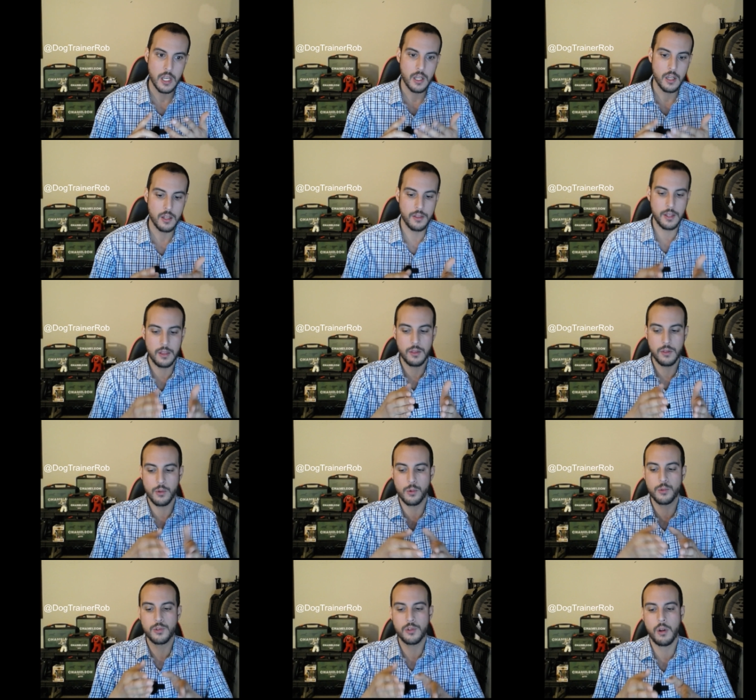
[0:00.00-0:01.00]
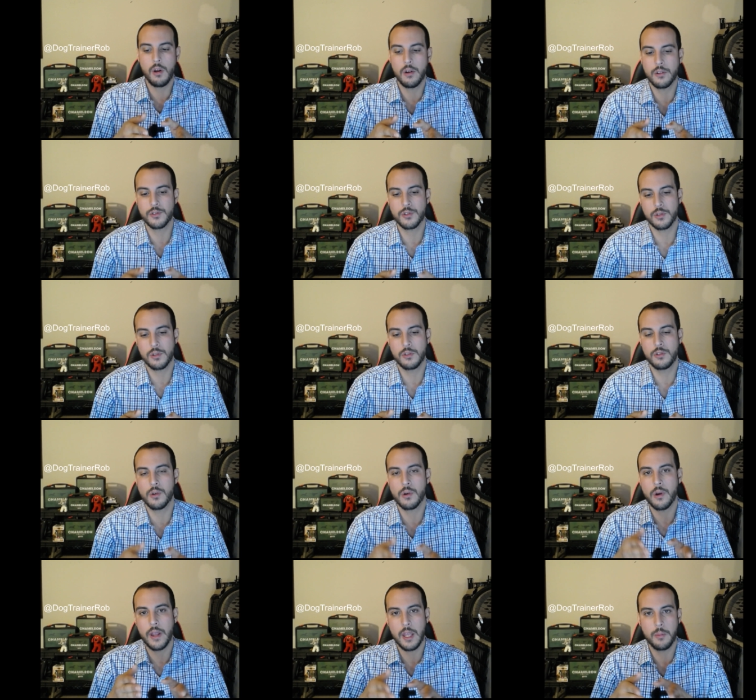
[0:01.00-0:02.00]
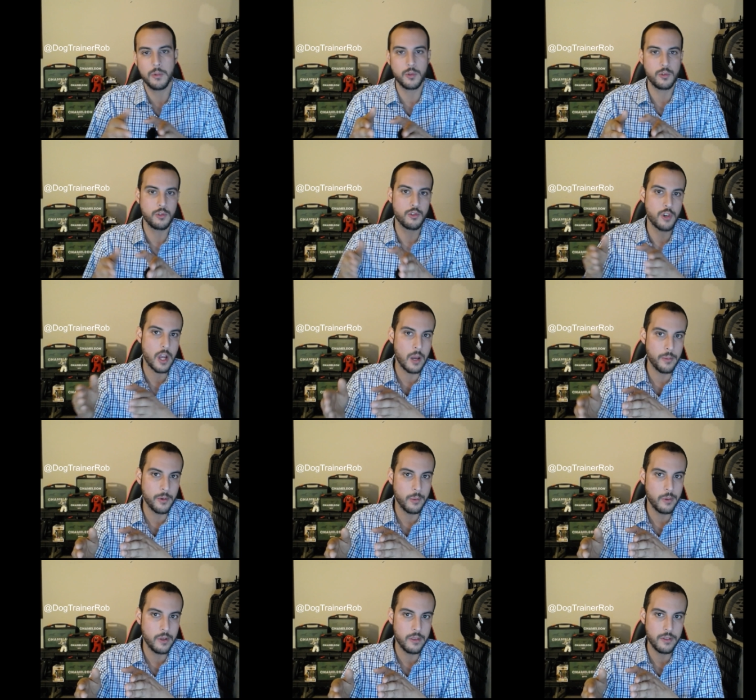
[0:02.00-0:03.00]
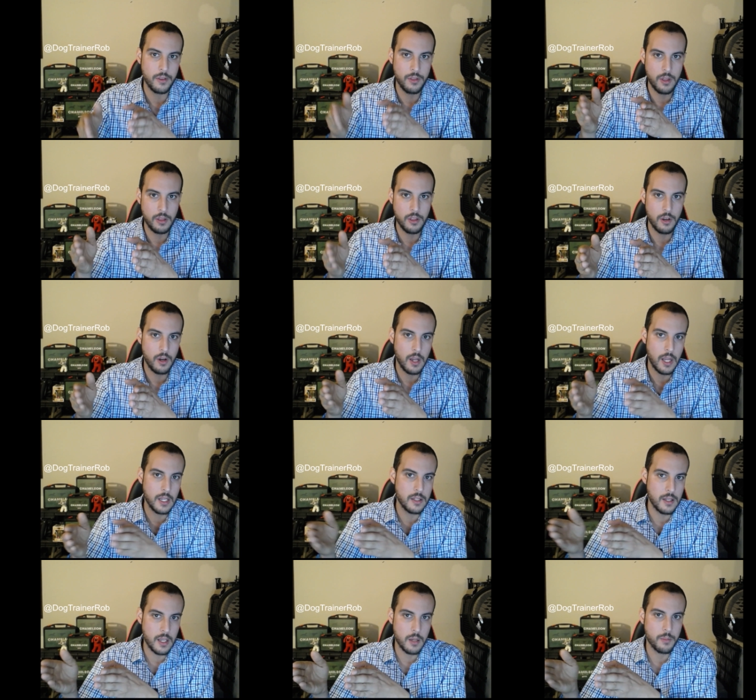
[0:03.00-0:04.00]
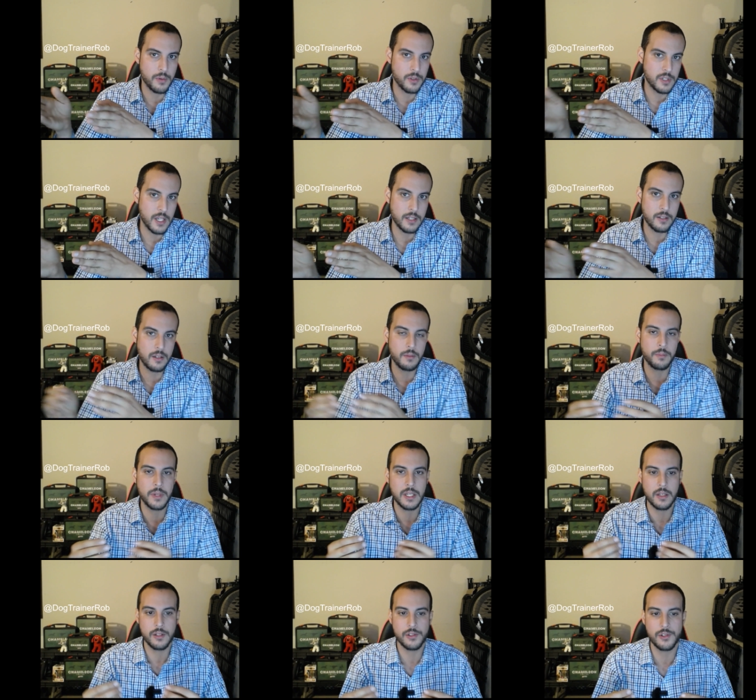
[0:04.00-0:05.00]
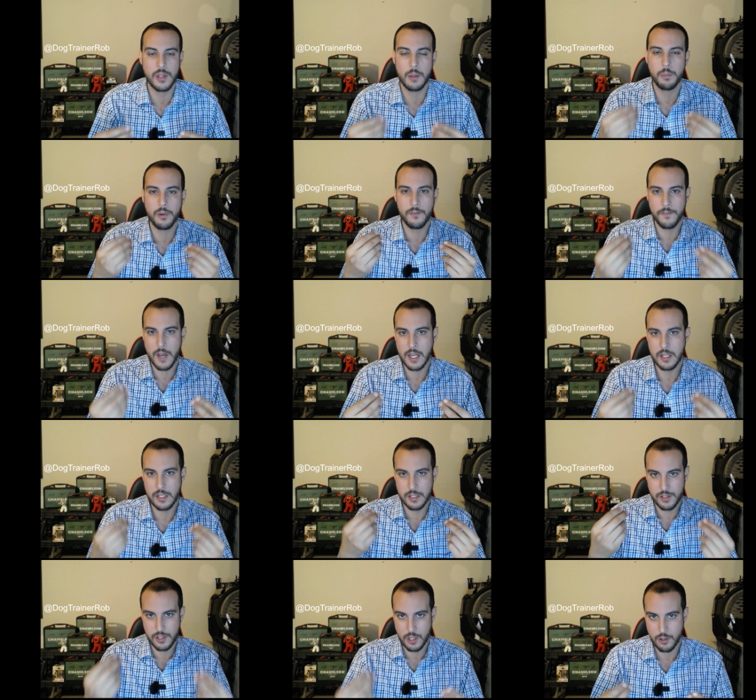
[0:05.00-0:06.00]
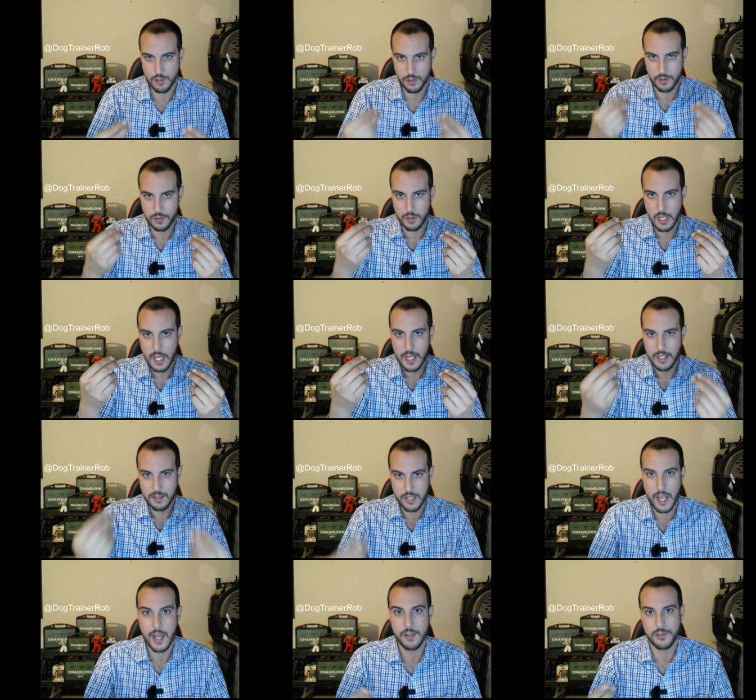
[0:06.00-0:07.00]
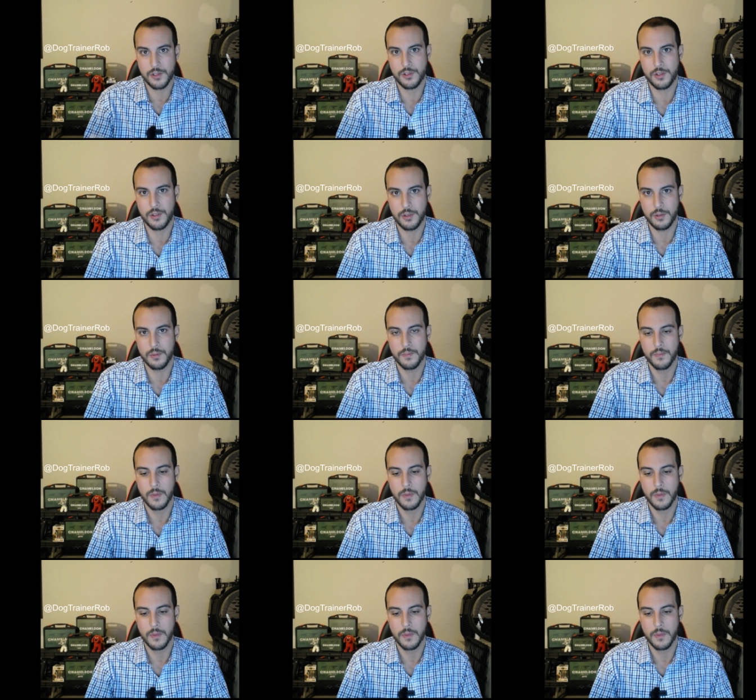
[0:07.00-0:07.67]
Then those dogs you're able to travel with, that they're ADA protected because they provide an essential task to you.